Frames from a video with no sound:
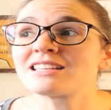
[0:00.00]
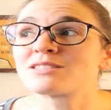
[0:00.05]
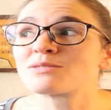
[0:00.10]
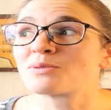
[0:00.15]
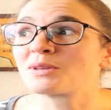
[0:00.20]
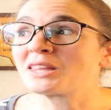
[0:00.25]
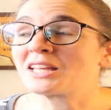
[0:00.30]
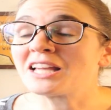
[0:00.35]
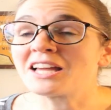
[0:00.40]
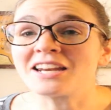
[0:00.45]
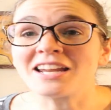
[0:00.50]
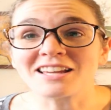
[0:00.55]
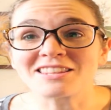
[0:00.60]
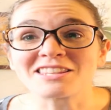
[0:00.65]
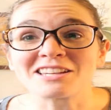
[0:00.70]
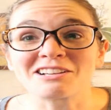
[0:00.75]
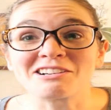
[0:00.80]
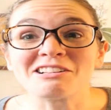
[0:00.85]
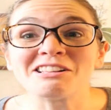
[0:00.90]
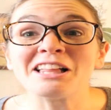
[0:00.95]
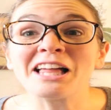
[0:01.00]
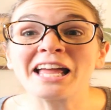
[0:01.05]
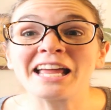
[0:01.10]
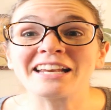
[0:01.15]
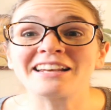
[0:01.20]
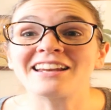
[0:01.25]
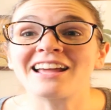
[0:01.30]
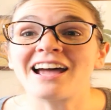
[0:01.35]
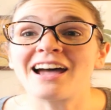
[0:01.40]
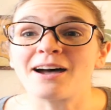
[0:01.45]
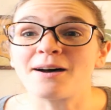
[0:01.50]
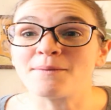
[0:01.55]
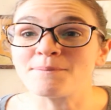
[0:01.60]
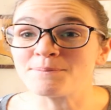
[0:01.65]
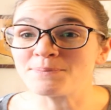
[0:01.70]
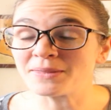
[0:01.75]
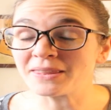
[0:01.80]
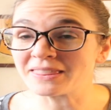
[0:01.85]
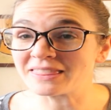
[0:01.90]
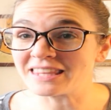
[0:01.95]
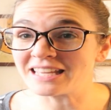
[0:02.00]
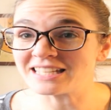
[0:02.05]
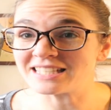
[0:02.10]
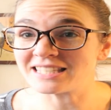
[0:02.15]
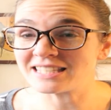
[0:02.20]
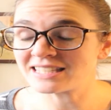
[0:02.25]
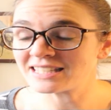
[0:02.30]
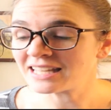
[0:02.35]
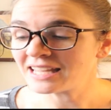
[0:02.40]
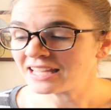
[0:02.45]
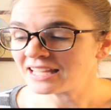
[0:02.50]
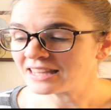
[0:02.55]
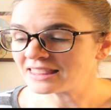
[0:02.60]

is really unethical, and this